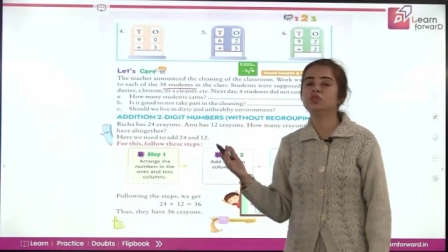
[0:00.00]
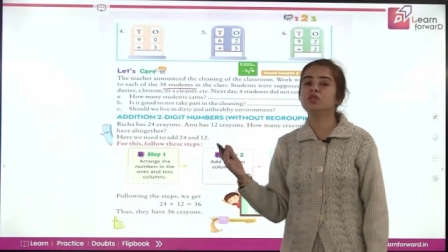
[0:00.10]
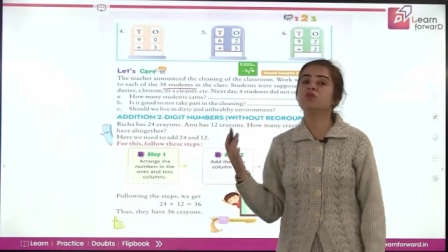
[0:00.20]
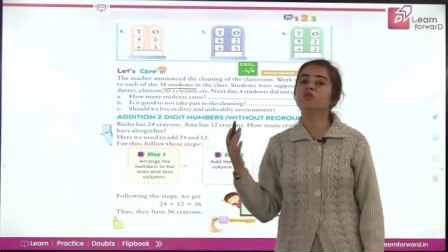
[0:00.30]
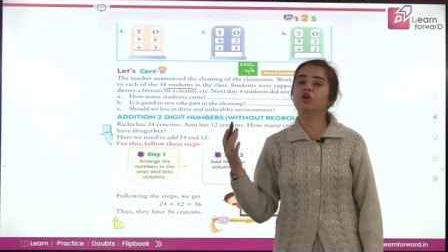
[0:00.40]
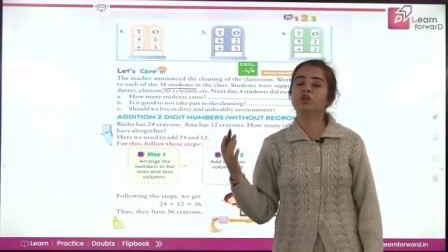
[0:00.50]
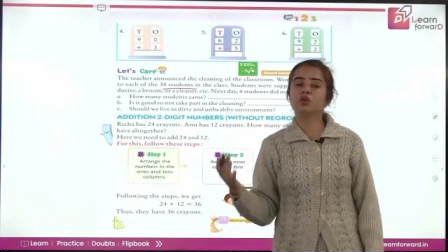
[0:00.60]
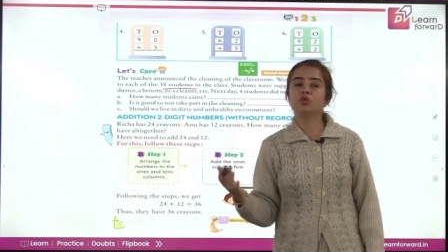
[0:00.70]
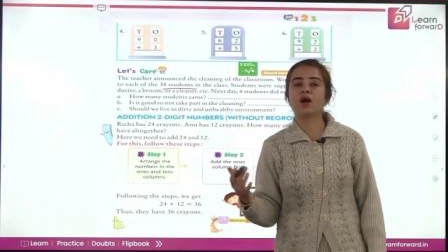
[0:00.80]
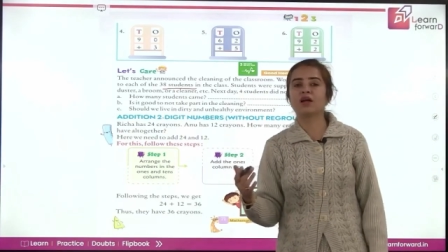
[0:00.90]
what you
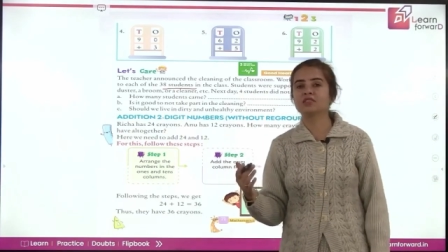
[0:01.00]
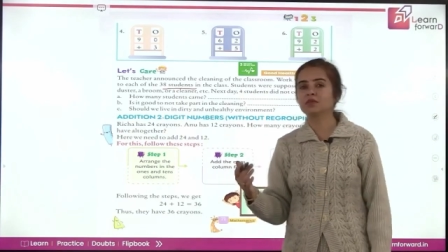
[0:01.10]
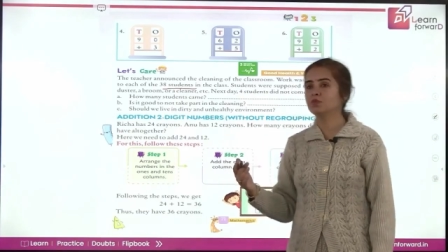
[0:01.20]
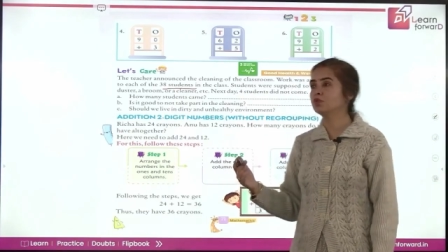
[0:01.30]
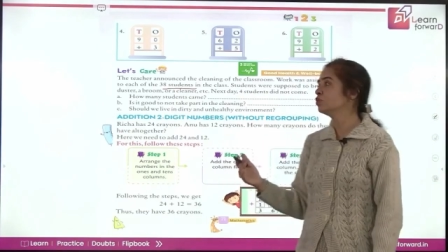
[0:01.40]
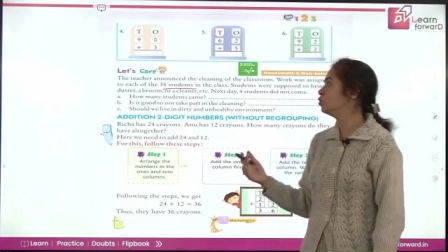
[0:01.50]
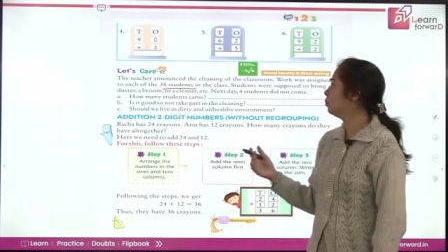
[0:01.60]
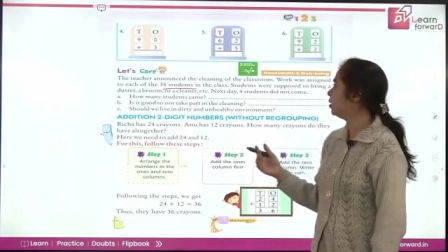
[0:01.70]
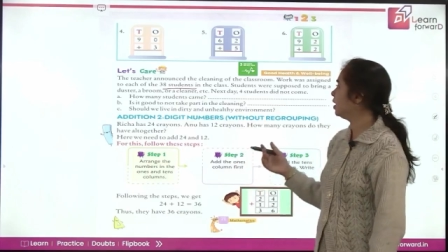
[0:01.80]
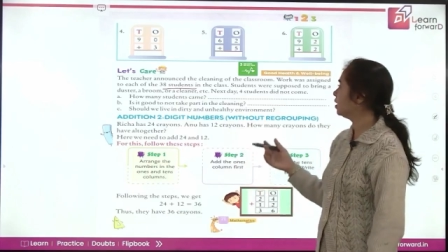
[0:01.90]
are supposed to bring.